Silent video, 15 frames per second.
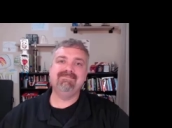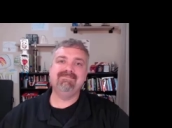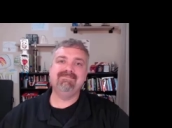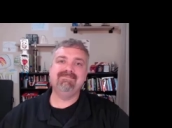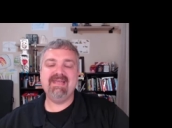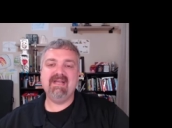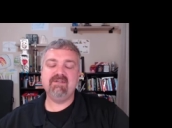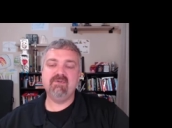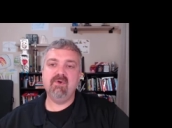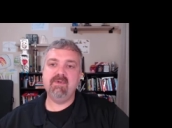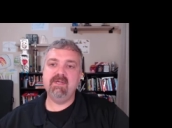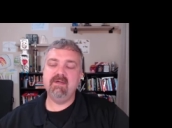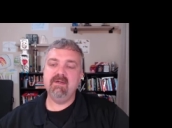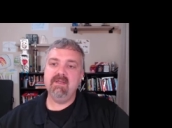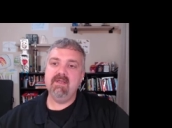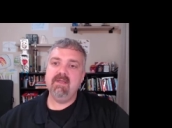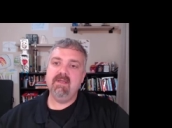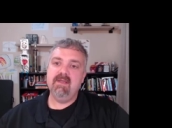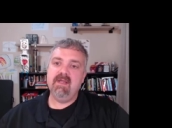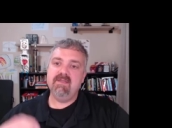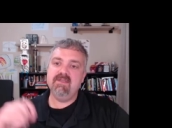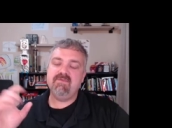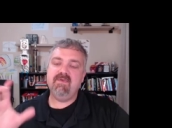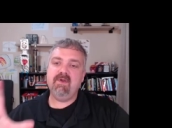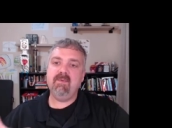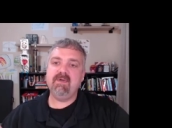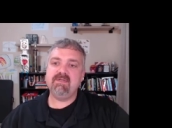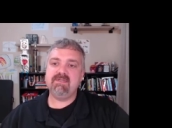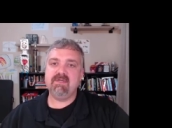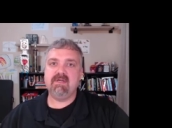Hey everybody, Dr. O here. In this video,
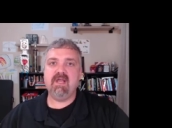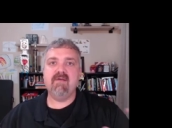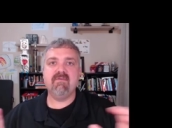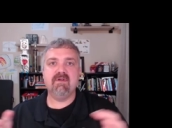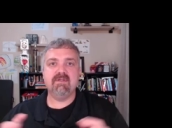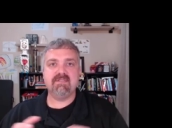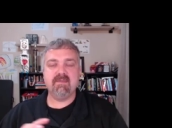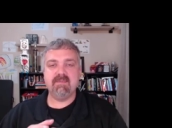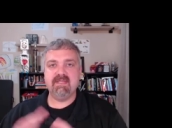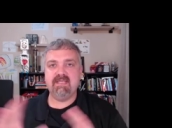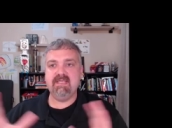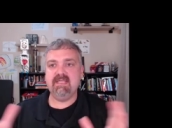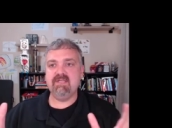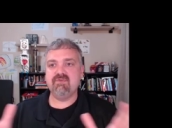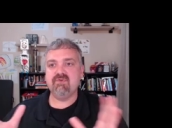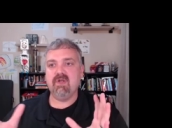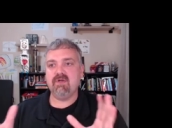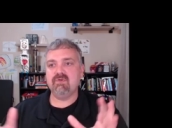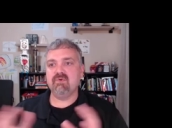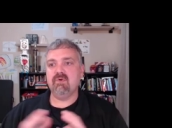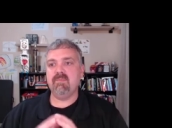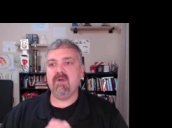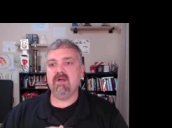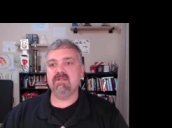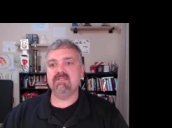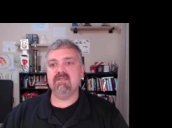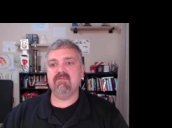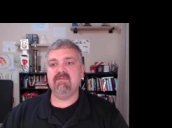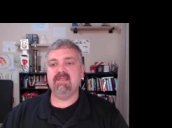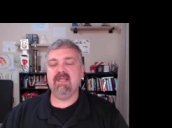we're just going to cover some of the key structural
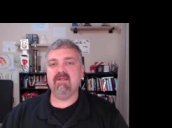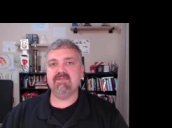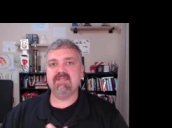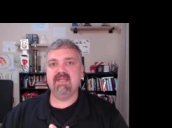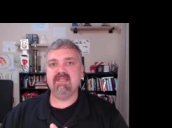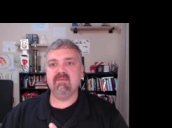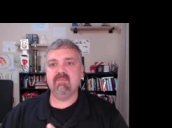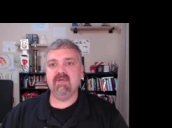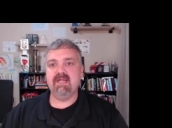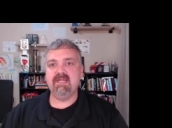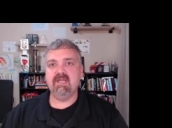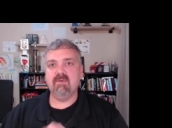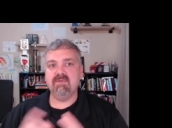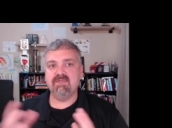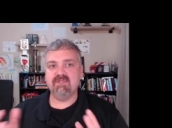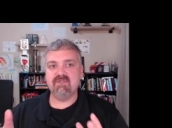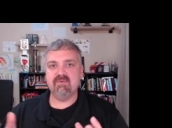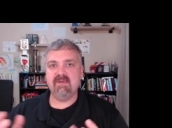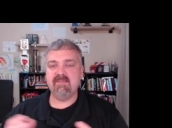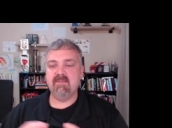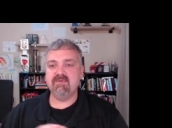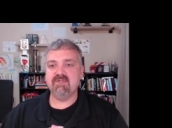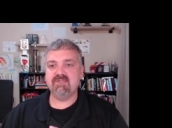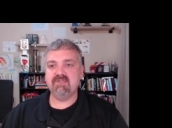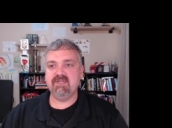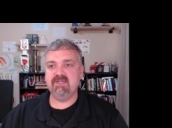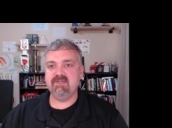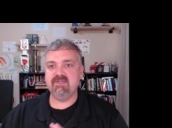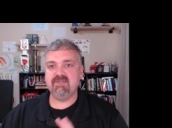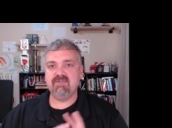parts of the outside of the brain here with the cerebrum, just so
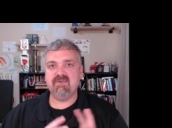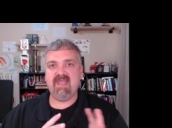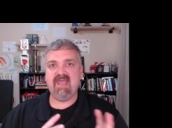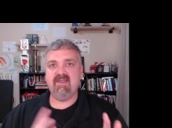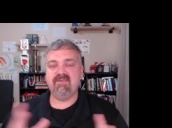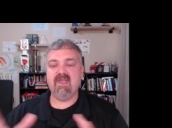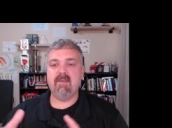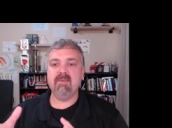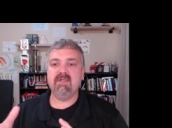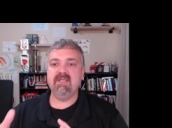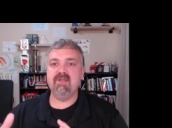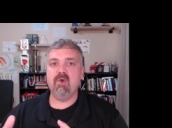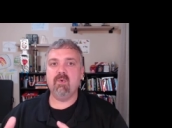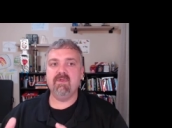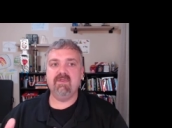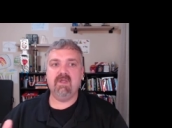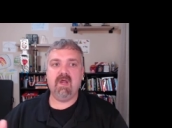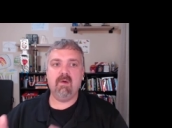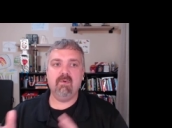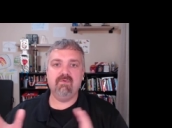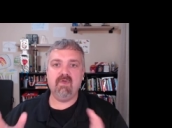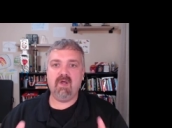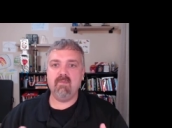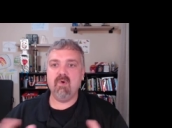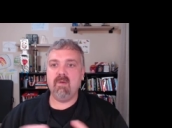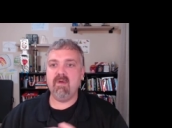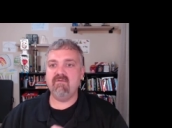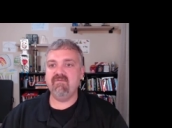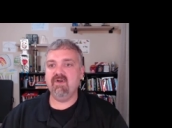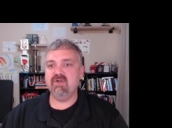you, just so you anatomically know where they are. We'll talk more
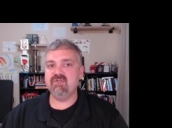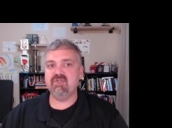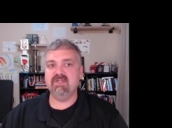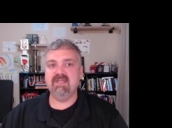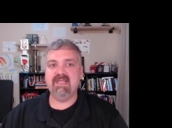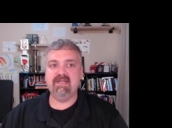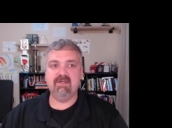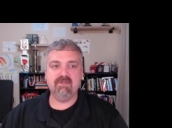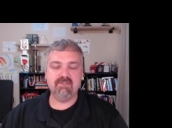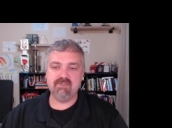about function later.